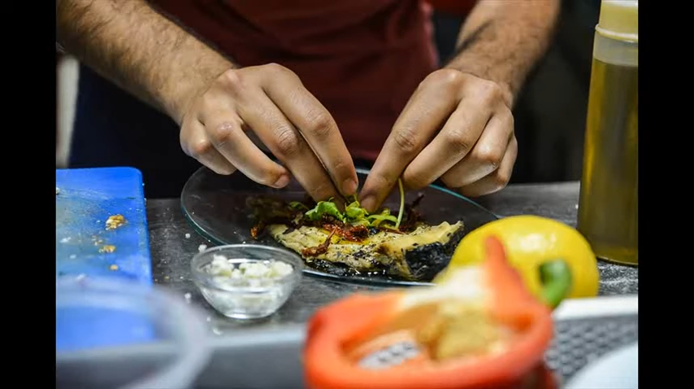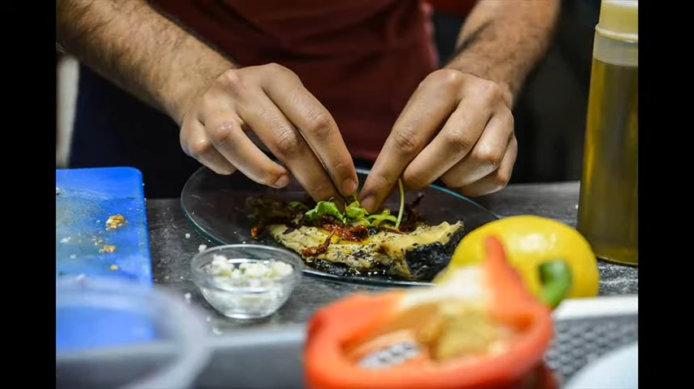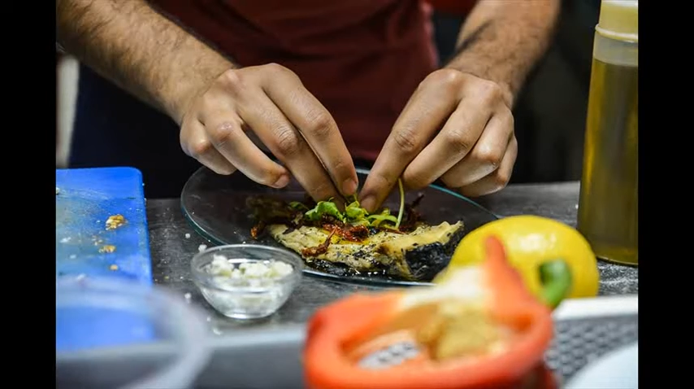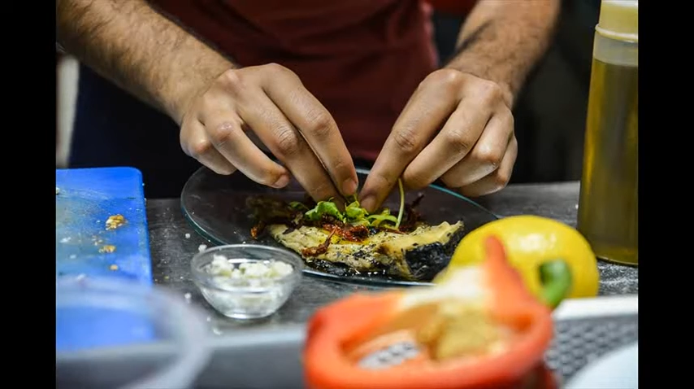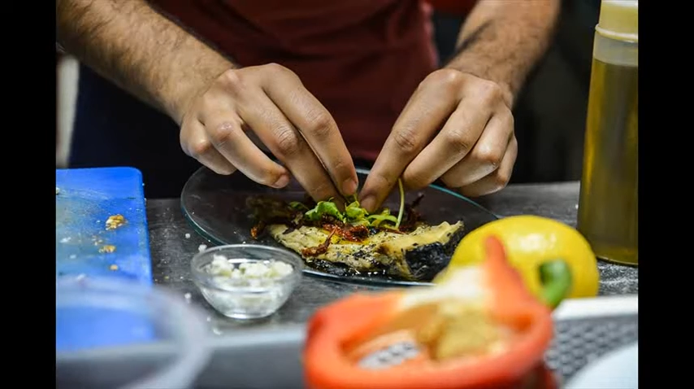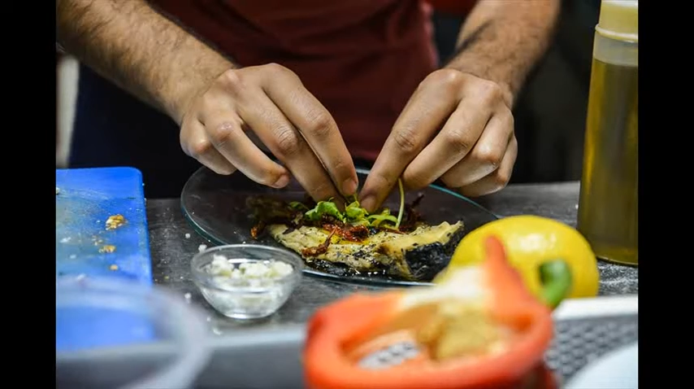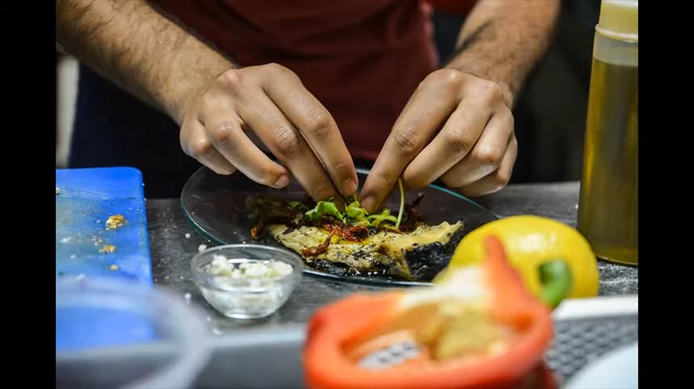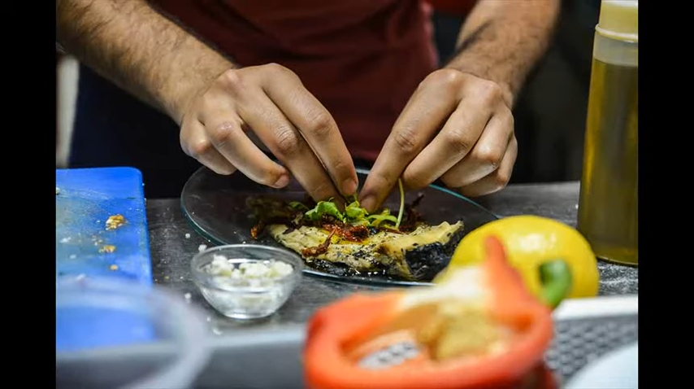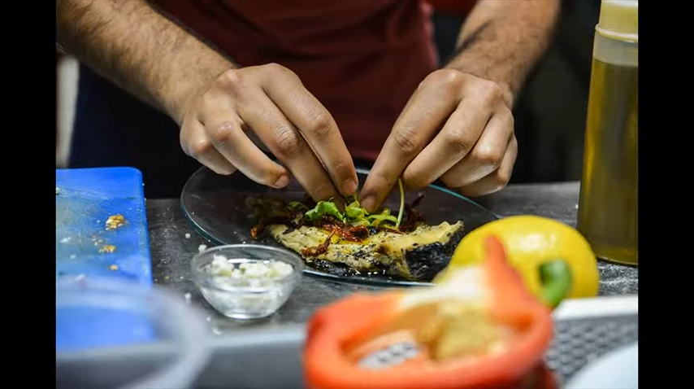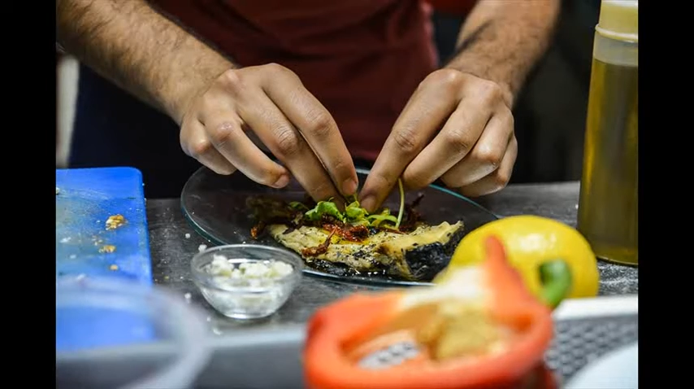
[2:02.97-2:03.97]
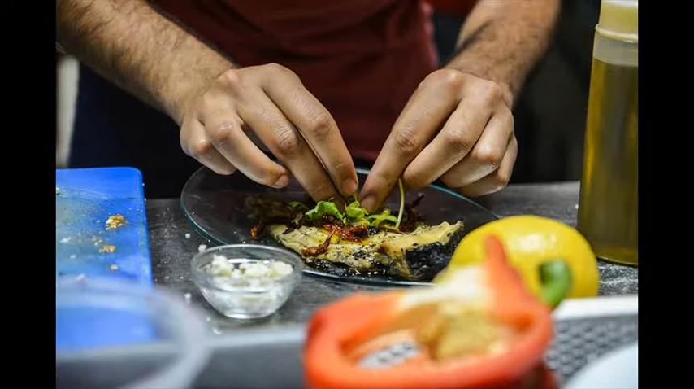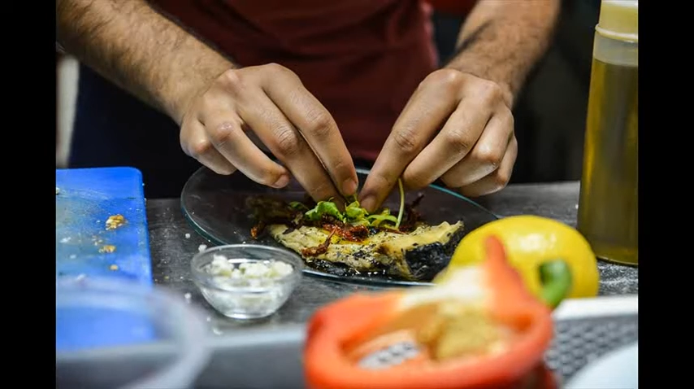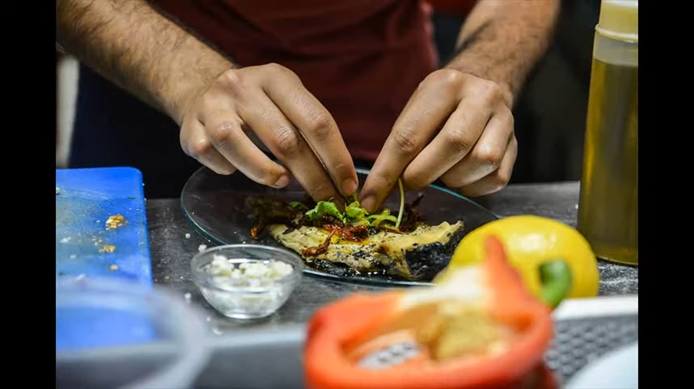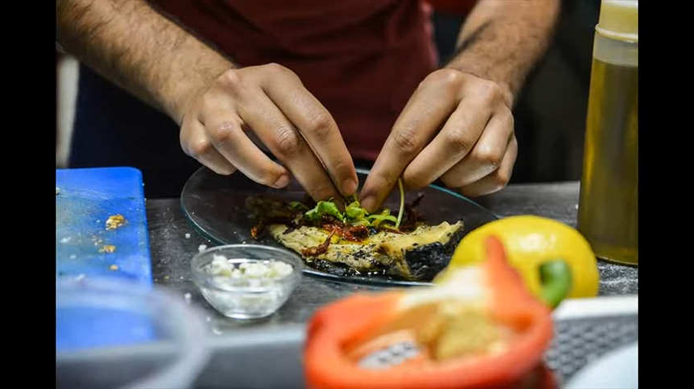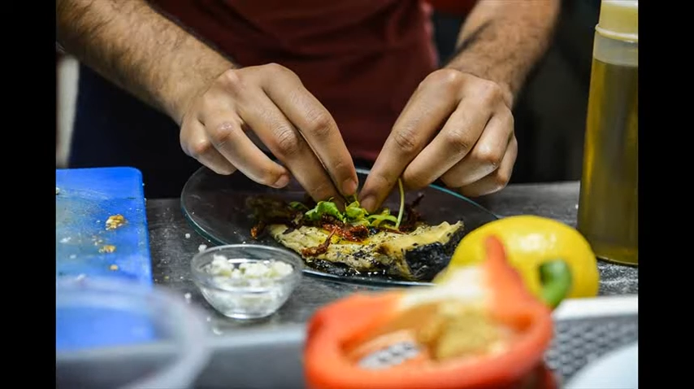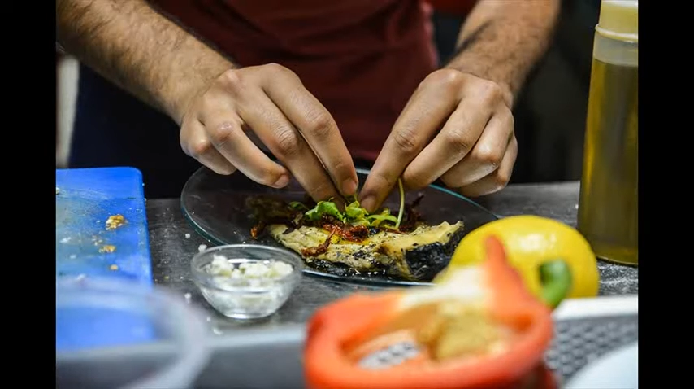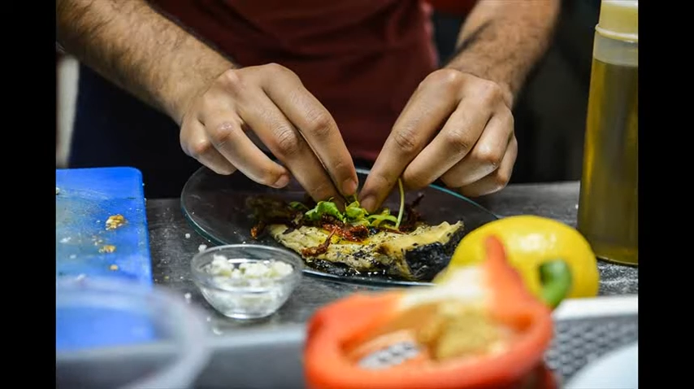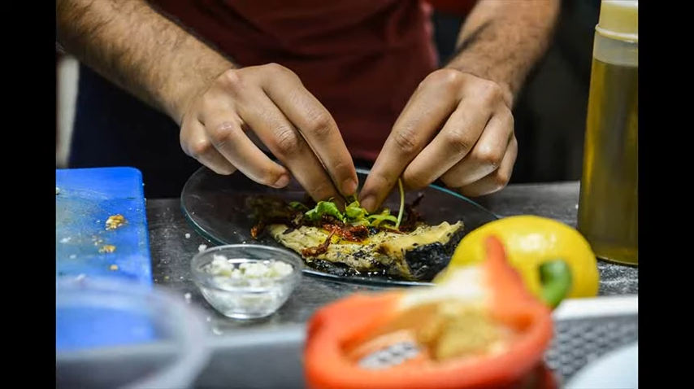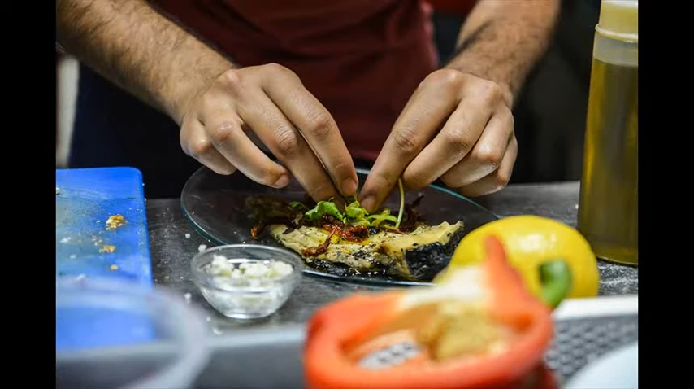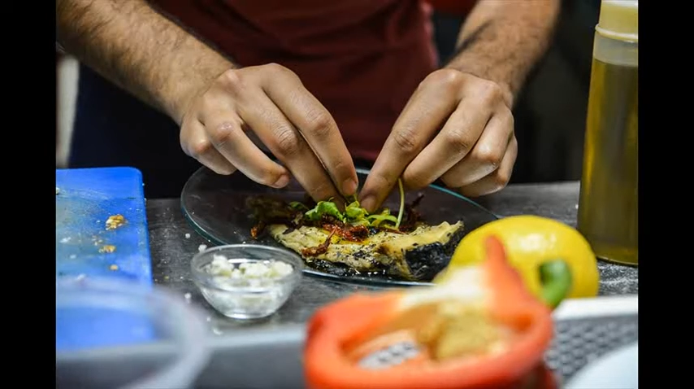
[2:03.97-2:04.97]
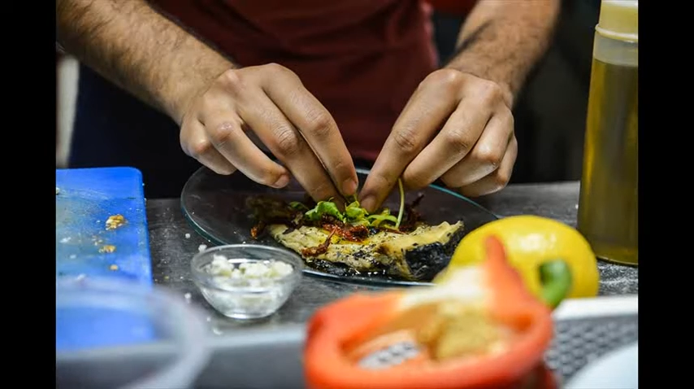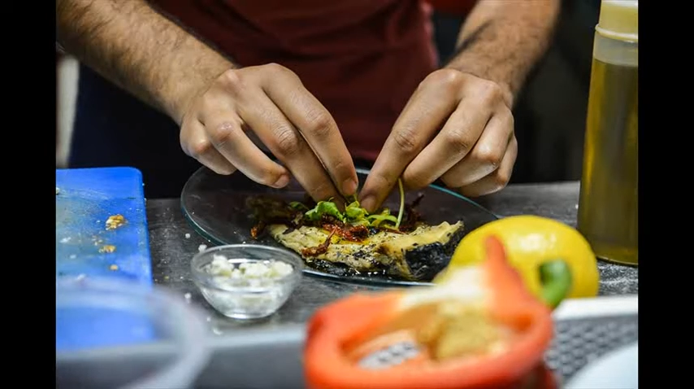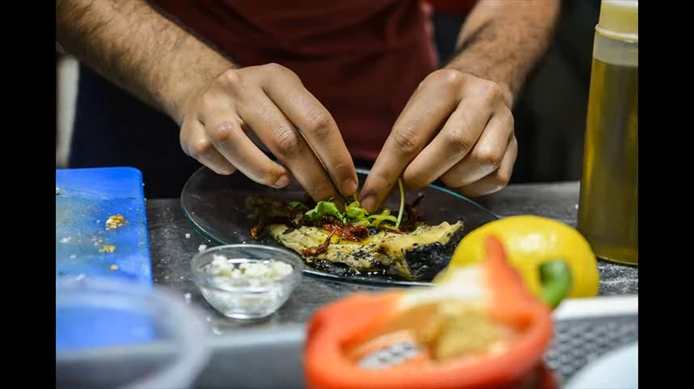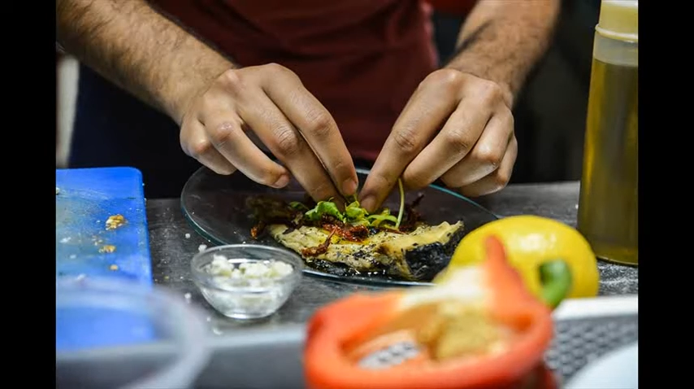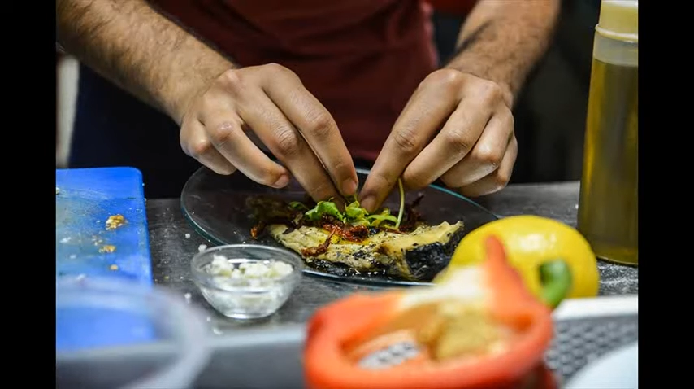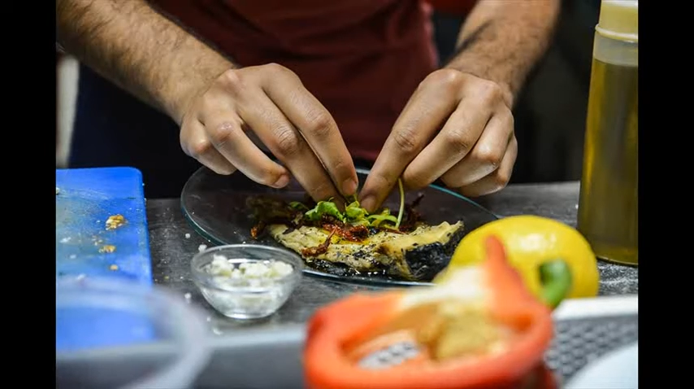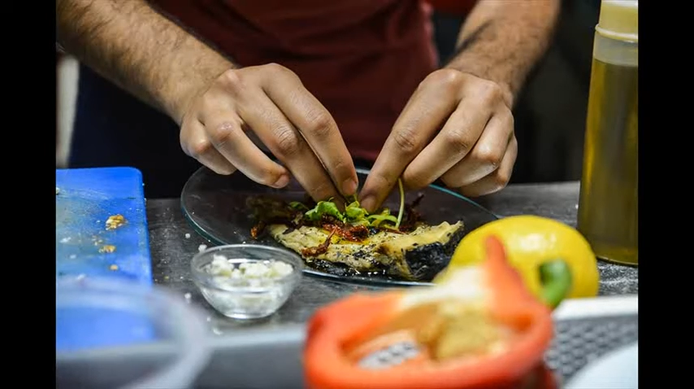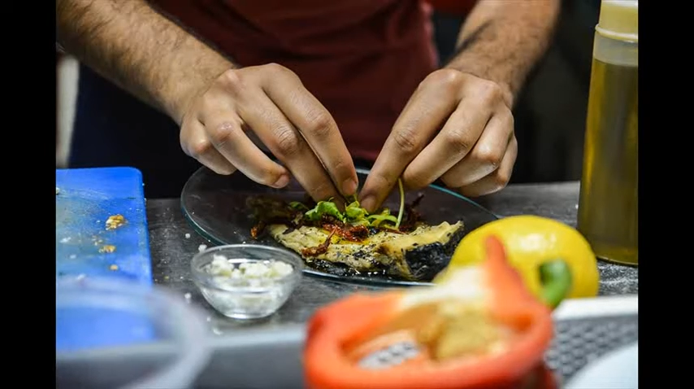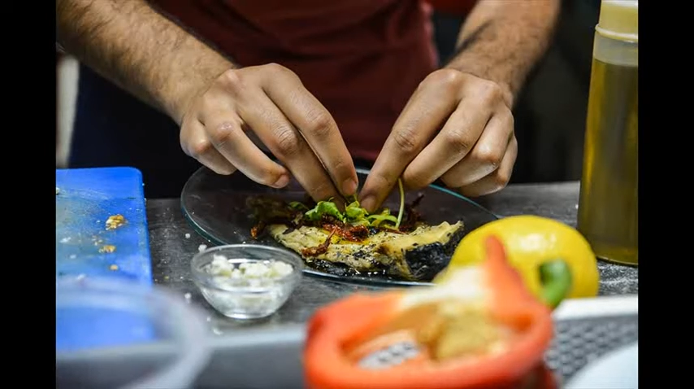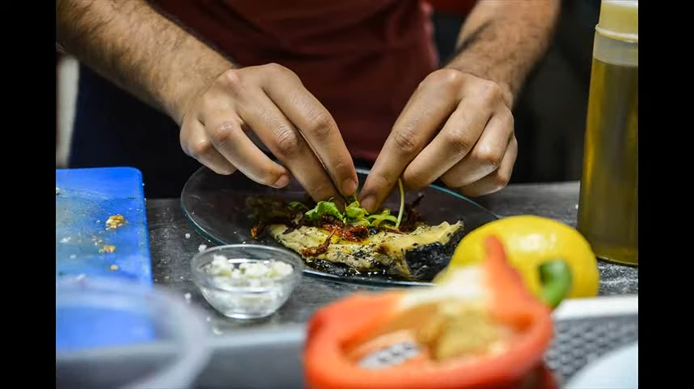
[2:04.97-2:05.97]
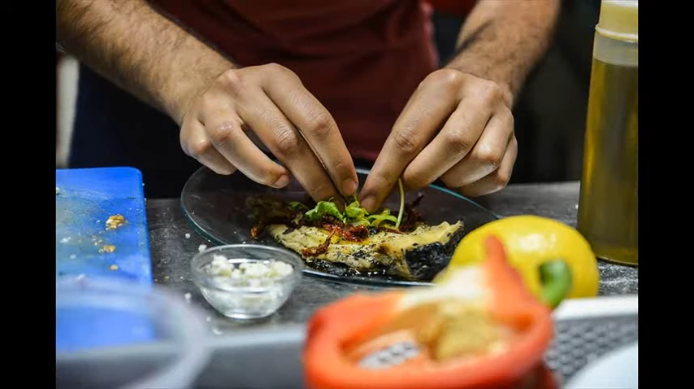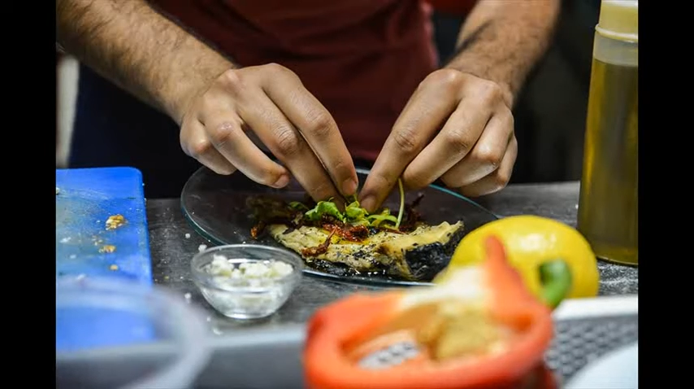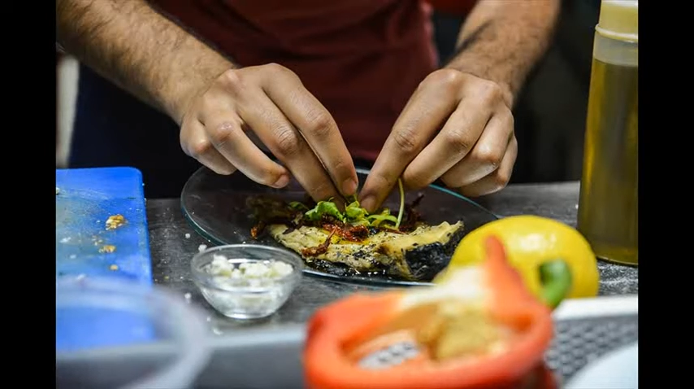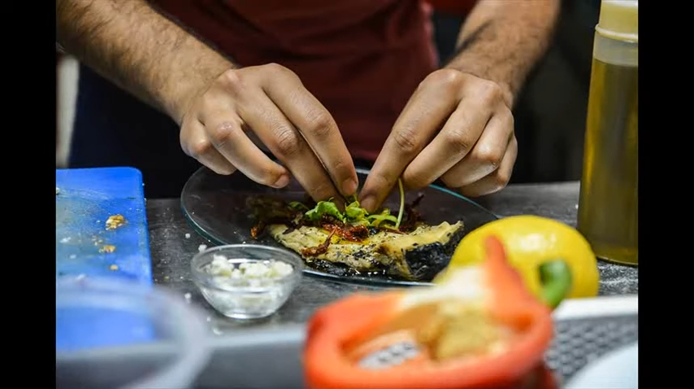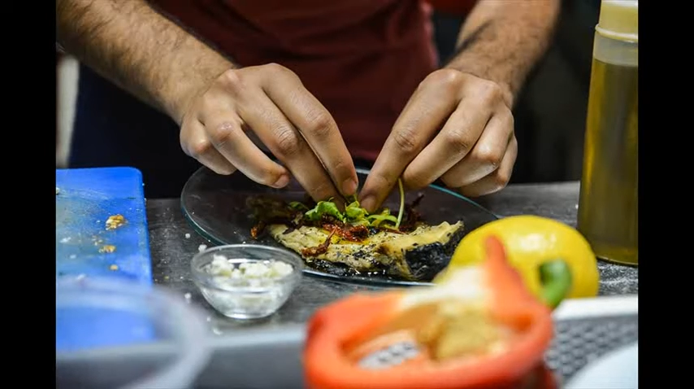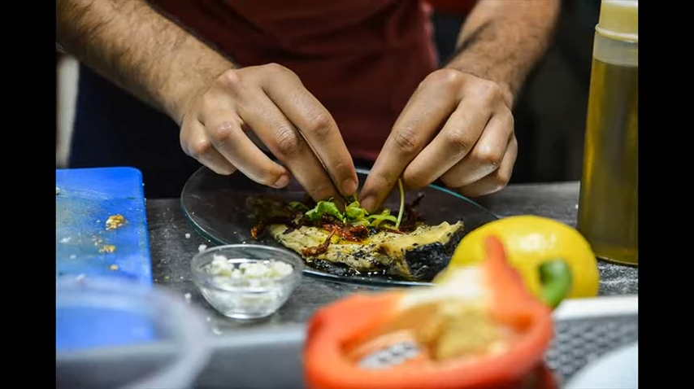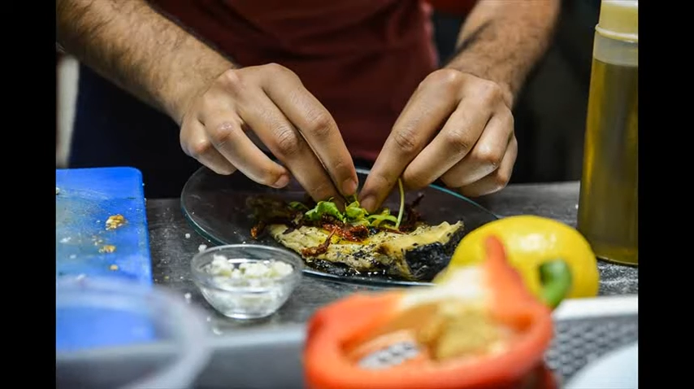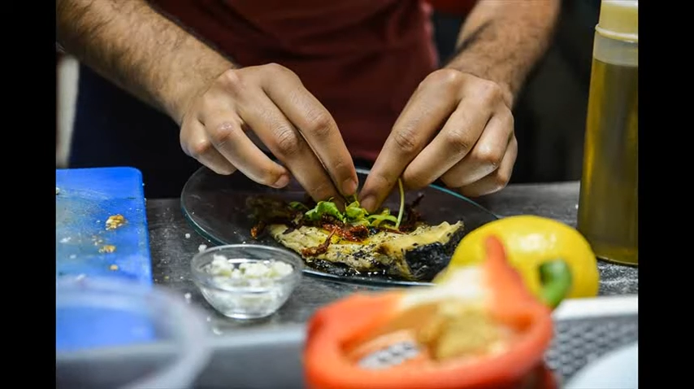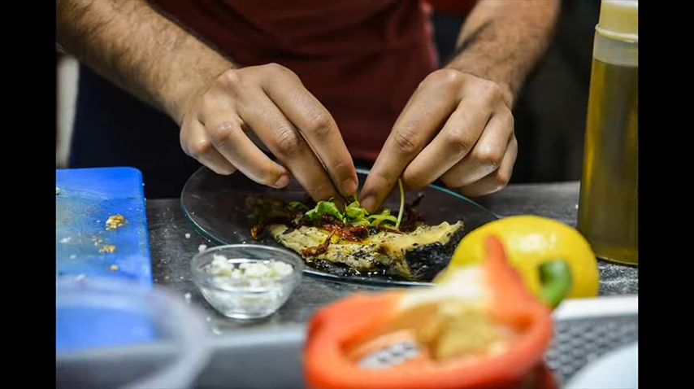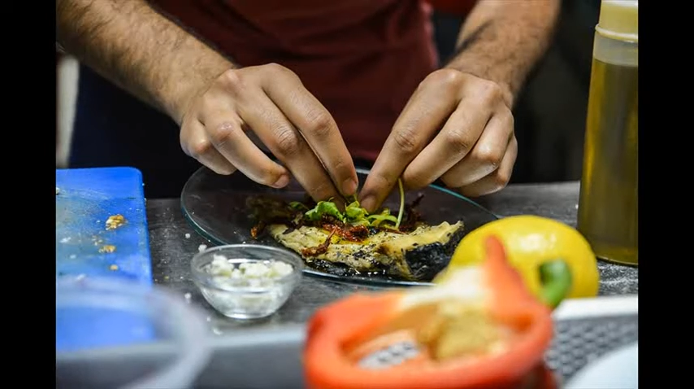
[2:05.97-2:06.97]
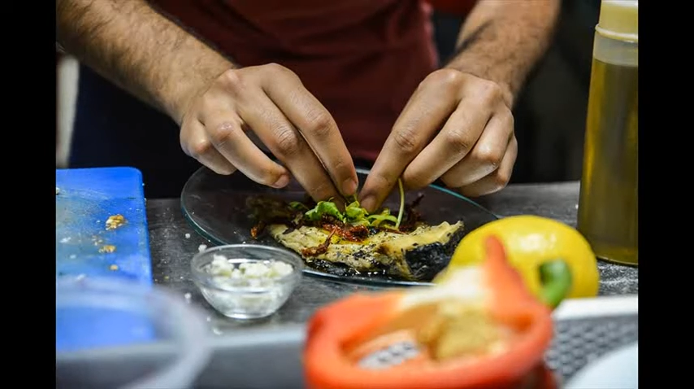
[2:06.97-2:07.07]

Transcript: [unreadable: no face in view]